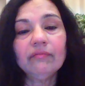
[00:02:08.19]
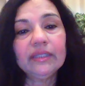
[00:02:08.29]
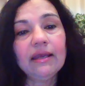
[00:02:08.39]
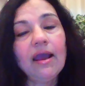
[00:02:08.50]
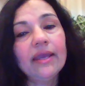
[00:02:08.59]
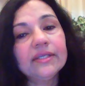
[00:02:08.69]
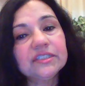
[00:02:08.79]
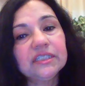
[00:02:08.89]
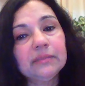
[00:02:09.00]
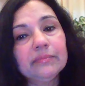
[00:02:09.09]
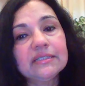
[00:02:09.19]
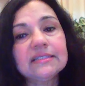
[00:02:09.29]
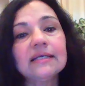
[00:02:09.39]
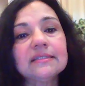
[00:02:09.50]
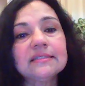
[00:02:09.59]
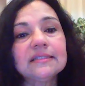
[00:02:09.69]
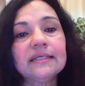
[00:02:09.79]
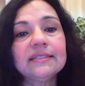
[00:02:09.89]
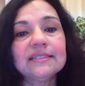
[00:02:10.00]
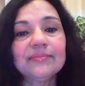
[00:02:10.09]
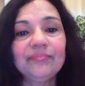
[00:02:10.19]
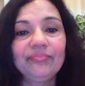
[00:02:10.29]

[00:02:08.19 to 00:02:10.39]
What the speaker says: with a high treatment success rate.